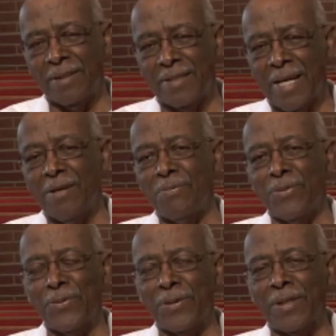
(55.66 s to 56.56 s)
town
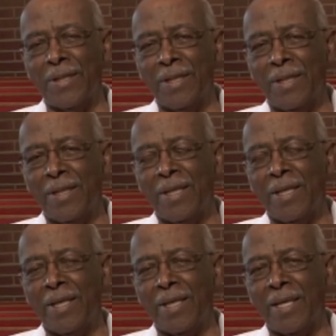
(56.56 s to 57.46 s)
board.
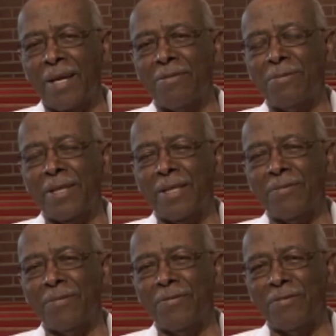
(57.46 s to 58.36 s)
And after being
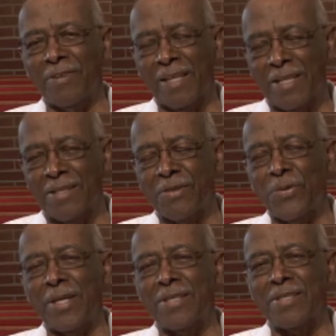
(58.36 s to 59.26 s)
elected
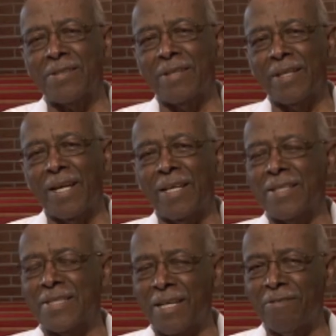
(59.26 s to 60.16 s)
twice, I
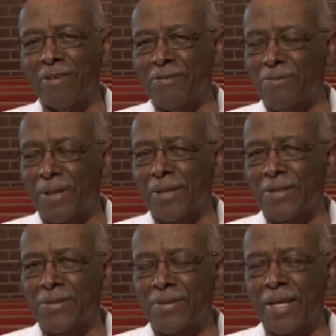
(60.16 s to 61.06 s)
decided to run for mayor
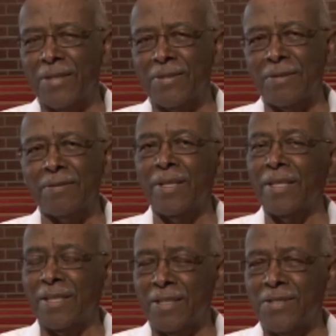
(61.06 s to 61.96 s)
in
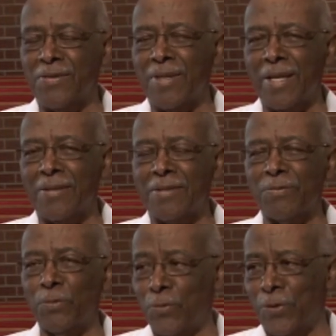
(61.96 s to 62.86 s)
the year
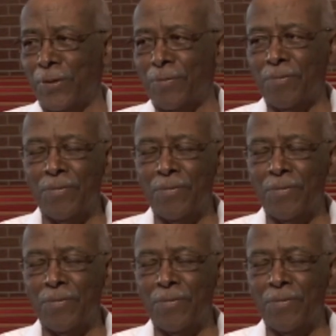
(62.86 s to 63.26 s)
2001.